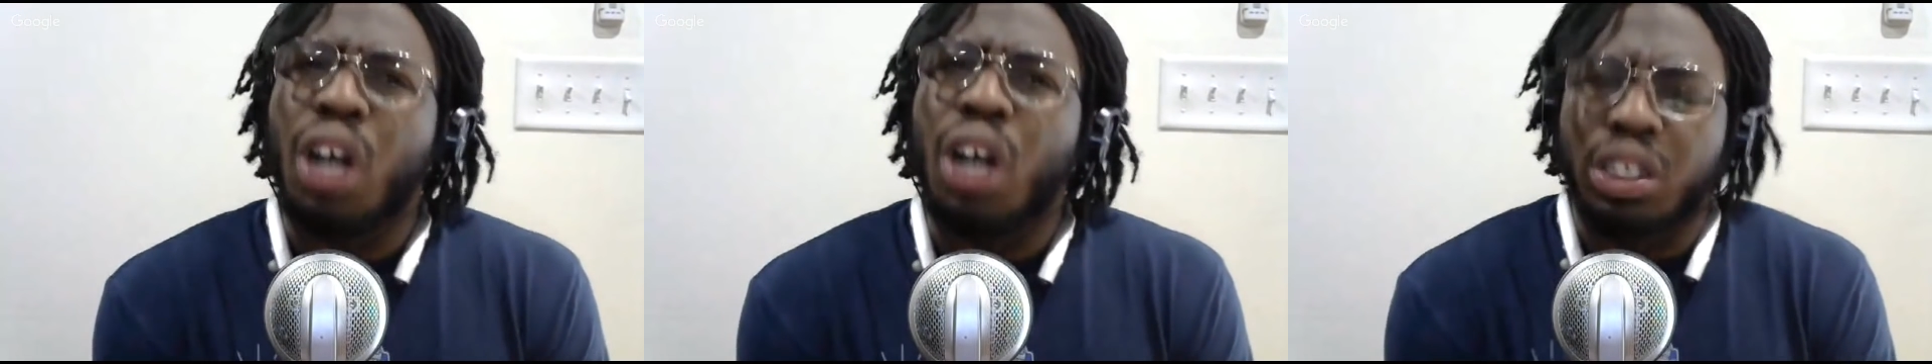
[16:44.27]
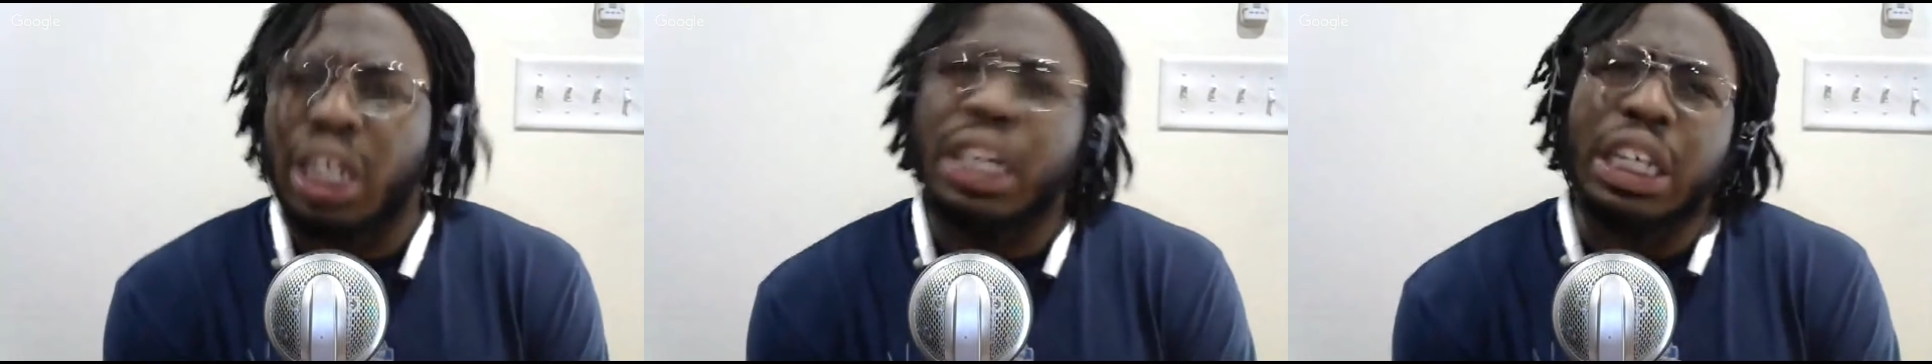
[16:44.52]
are
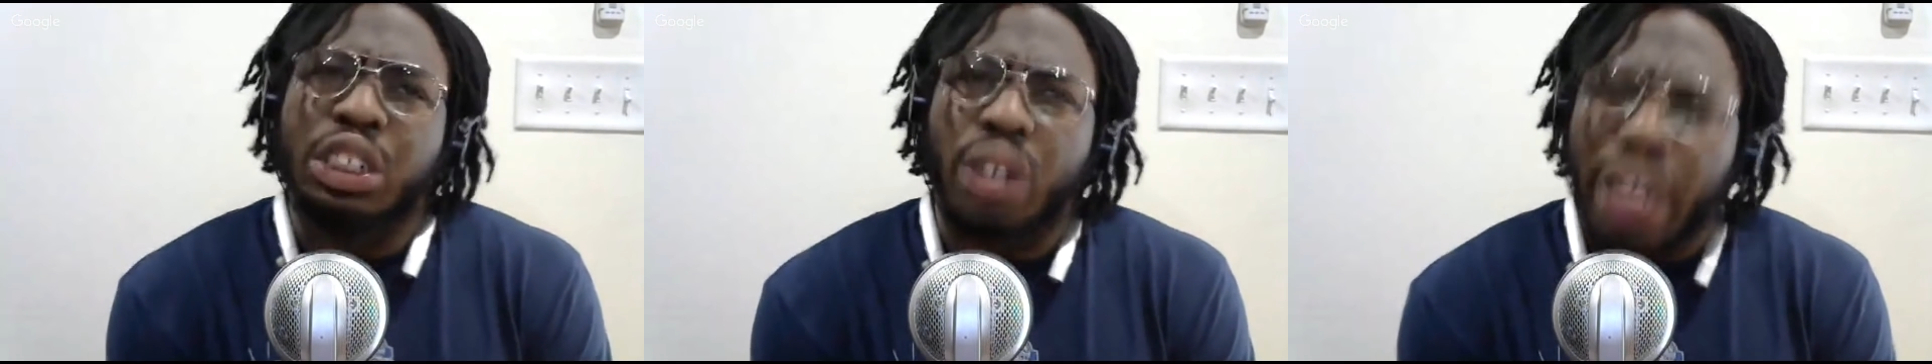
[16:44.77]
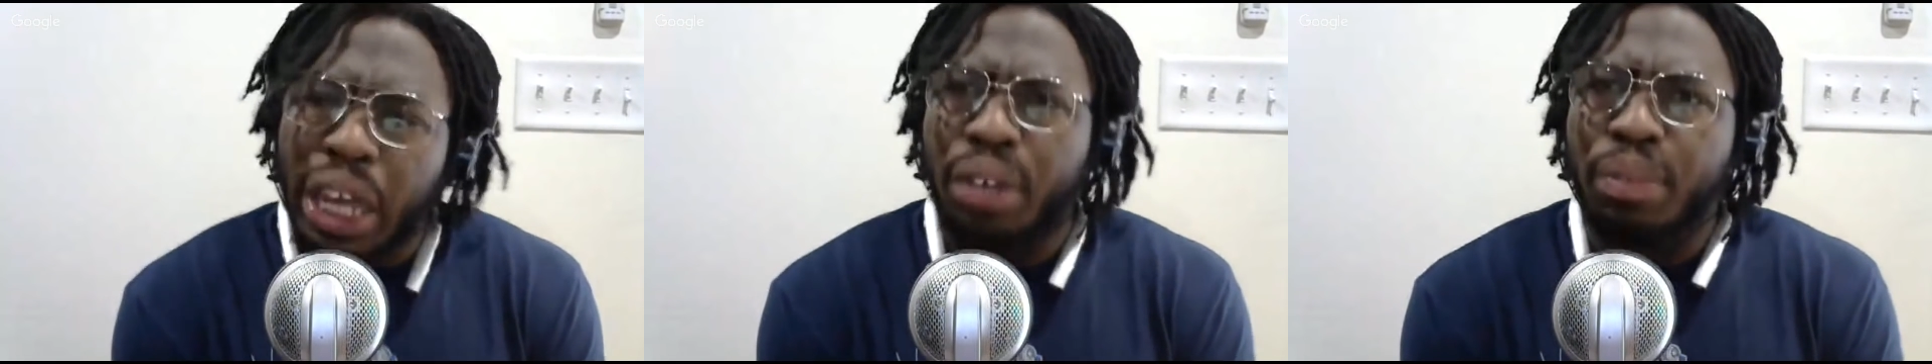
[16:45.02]
saying that you're
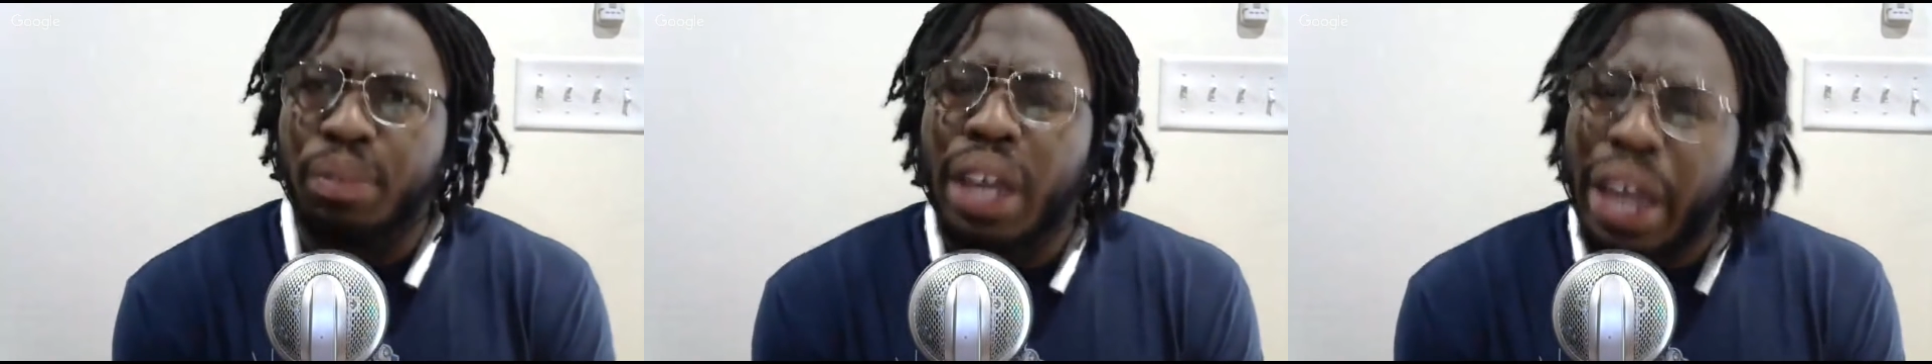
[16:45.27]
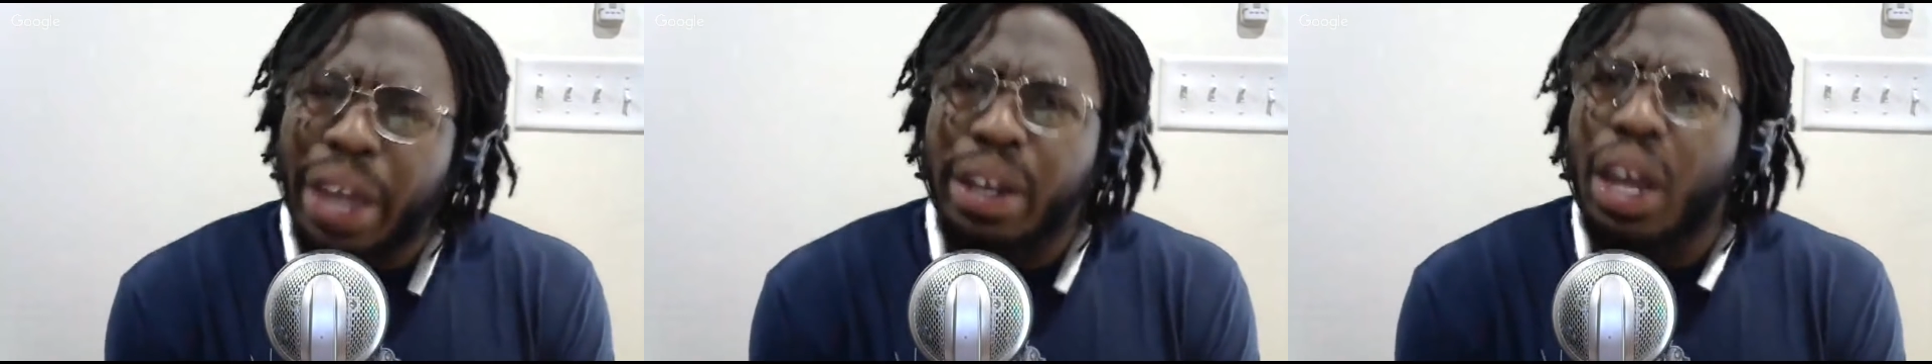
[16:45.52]
in,
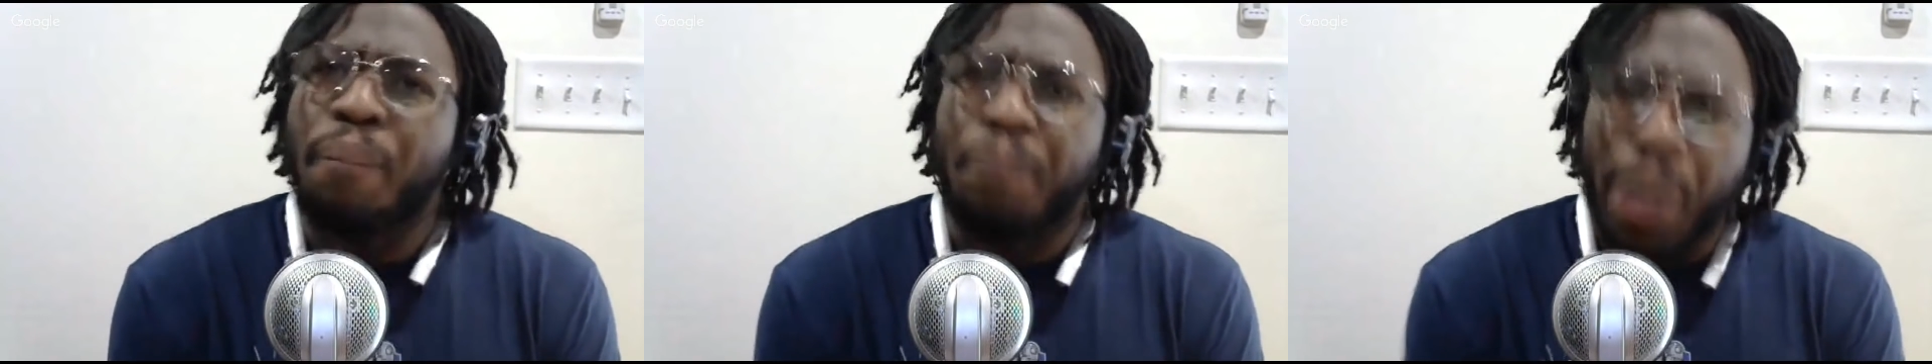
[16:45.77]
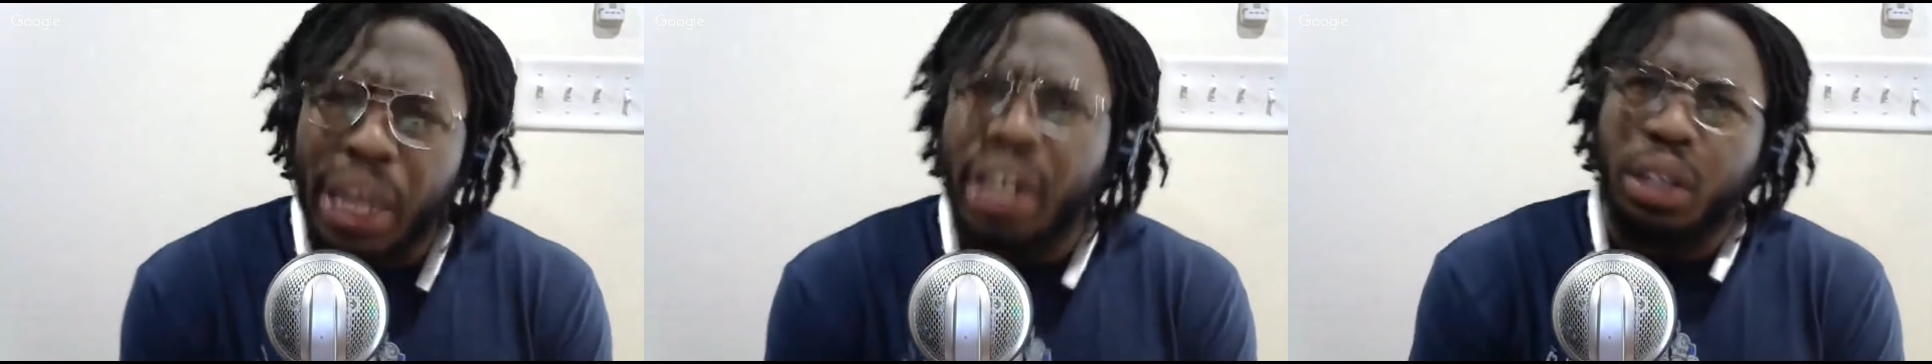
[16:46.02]
and they're
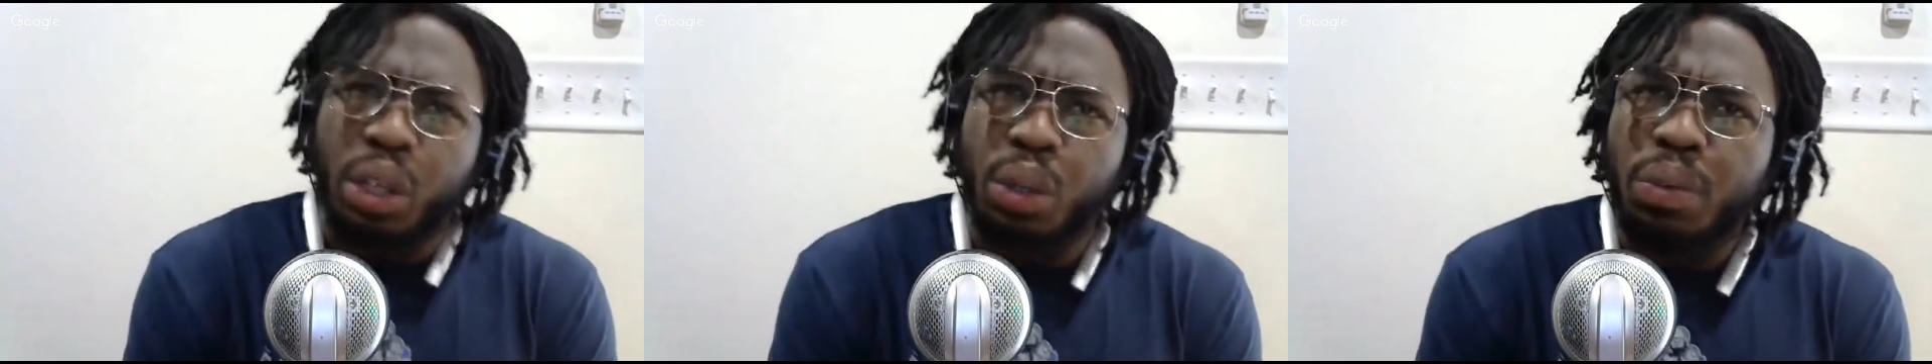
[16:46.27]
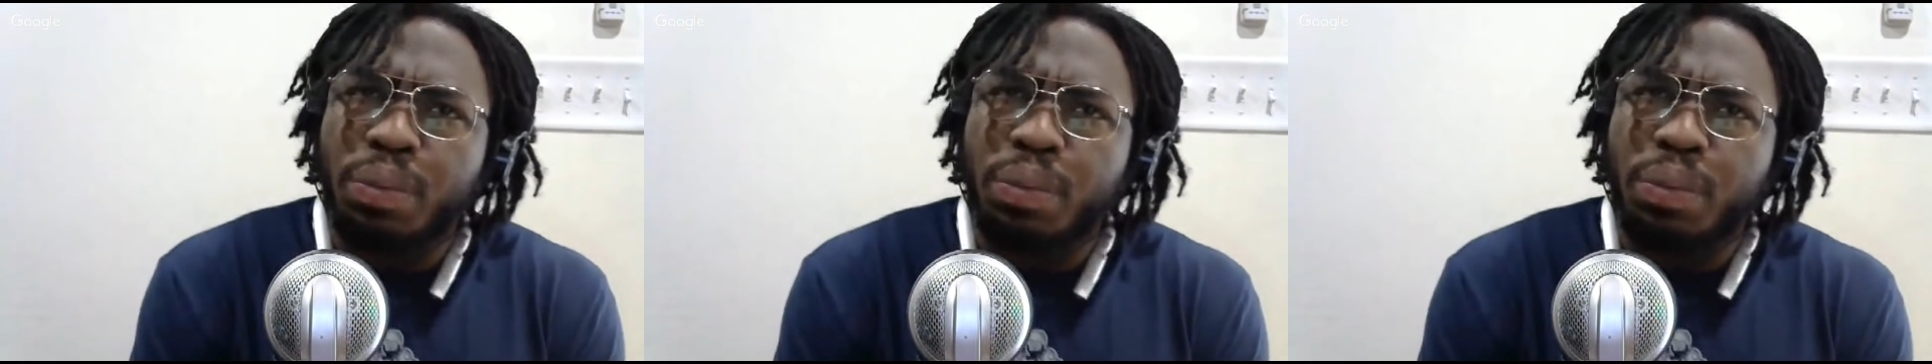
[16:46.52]
beating you,